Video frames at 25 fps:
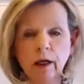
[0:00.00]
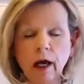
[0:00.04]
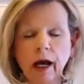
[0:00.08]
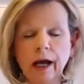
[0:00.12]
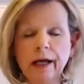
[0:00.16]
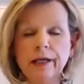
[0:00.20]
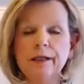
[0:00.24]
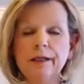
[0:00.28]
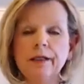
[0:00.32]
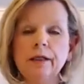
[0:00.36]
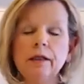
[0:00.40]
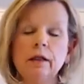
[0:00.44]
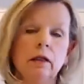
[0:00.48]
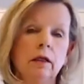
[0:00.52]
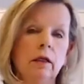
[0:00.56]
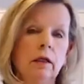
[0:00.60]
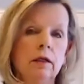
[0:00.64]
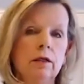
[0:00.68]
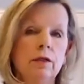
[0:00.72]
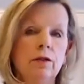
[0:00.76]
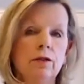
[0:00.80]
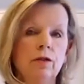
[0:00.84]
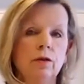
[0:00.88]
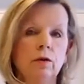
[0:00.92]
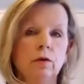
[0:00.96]
ideally
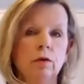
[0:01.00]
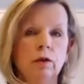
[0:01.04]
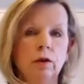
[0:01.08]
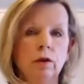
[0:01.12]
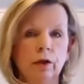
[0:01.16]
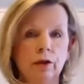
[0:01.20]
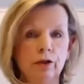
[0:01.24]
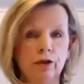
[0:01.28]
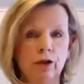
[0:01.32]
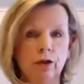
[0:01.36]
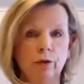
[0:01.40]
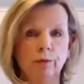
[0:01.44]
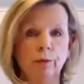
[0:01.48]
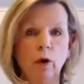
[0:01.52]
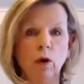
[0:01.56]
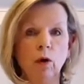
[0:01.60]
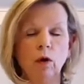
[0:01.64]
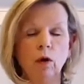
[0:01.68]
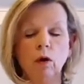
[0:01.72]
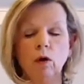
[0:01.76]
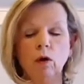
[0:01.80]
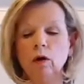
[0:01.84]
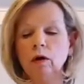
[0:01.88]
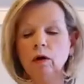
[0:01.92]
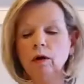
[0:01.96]
into a larger
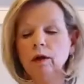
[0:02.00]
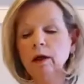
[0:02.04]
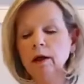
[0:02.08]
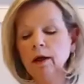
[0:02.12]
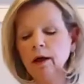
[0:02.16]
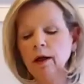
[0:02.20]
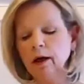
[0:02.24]
bowl,